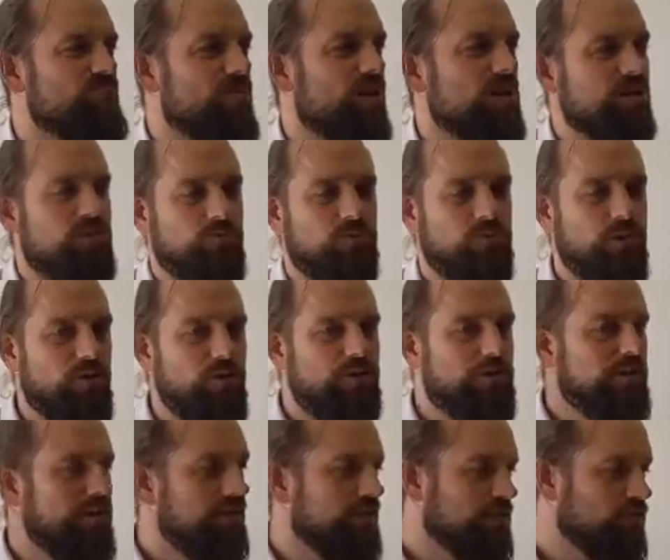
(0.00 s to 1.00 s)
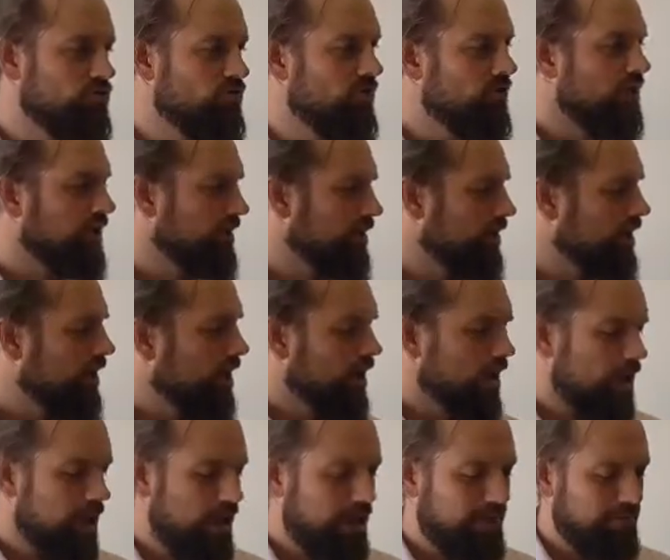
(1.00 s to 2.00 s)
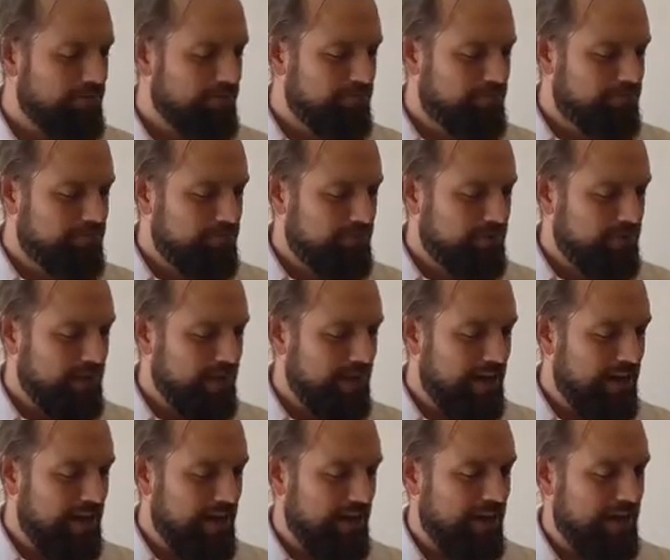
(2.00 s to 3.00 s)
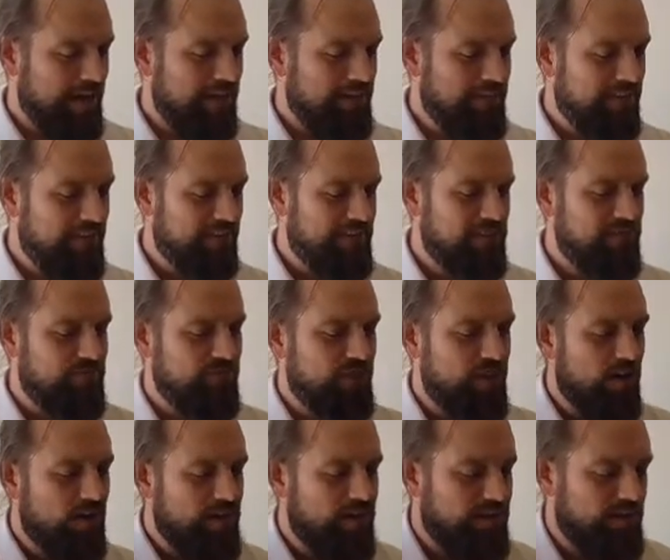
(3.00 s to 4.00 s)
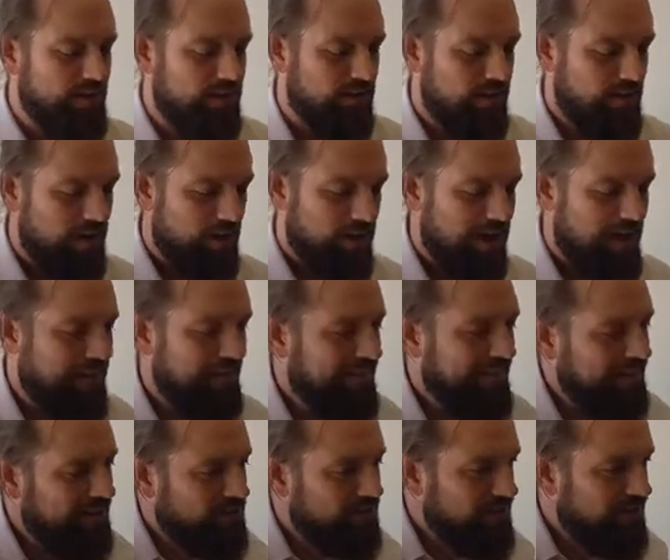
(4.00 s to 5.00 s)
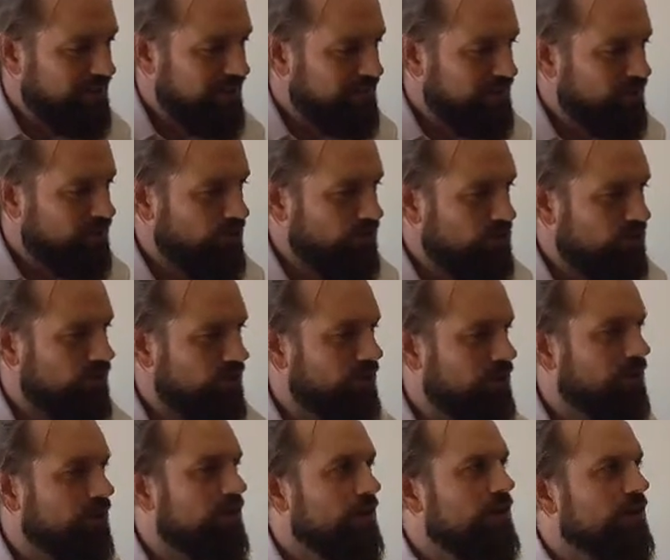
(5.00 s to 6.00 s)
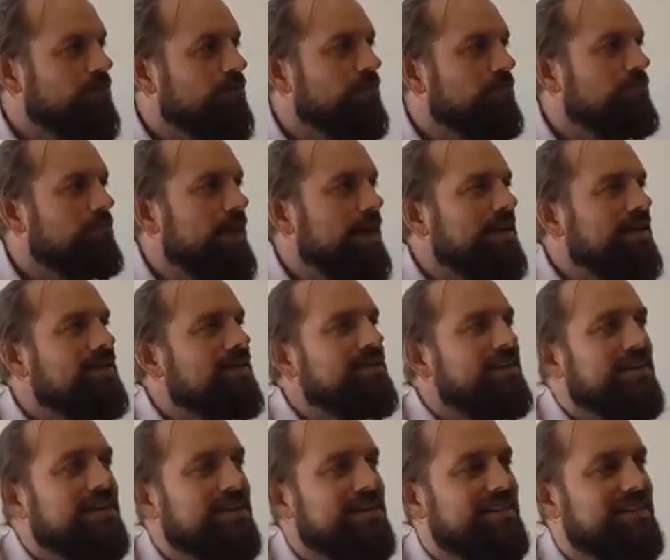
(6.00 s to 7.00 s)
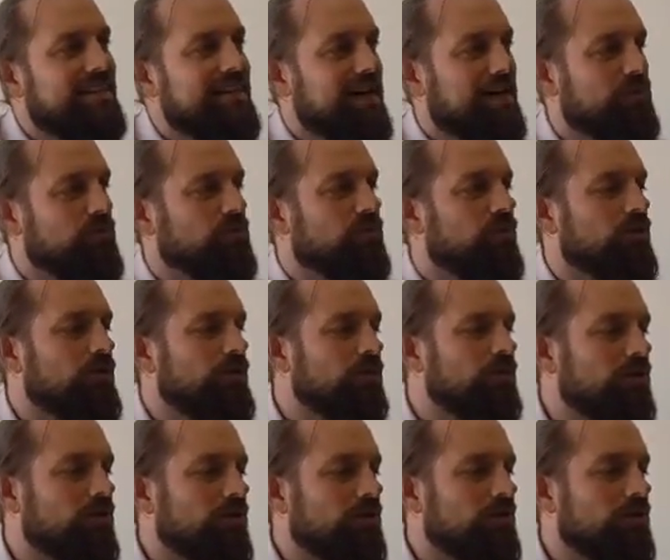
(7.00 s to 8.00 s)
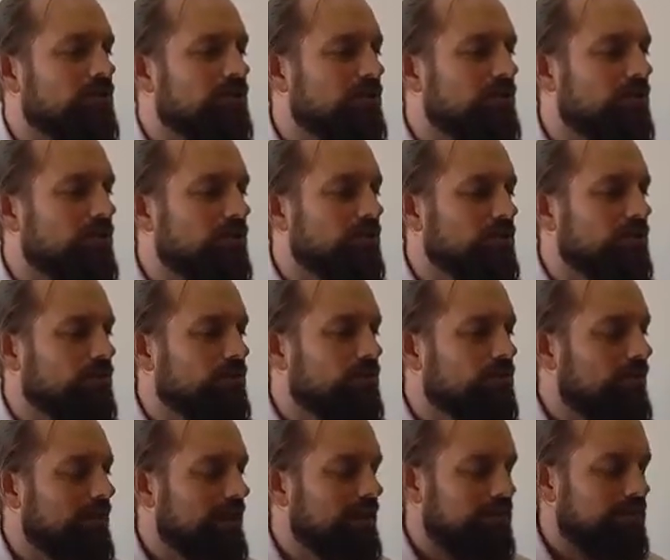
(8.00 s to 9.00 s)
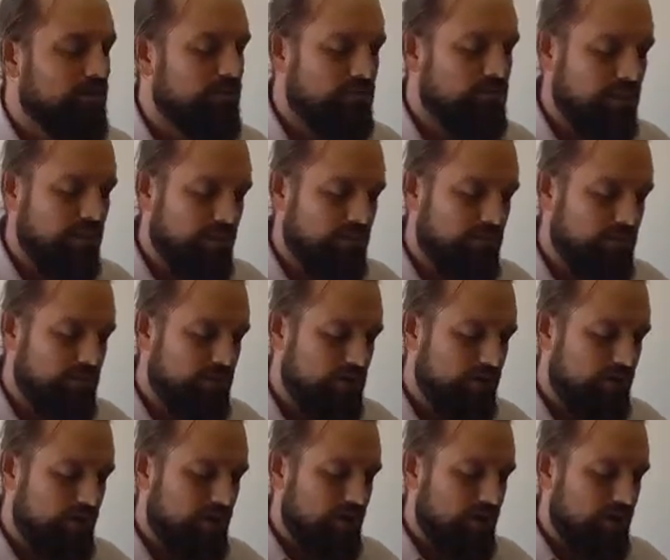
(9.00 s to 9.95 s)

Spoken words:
I just want to go and sit in this tree. And that's fine. And that can be difficult to bend and adapt what you want to do. And sometimes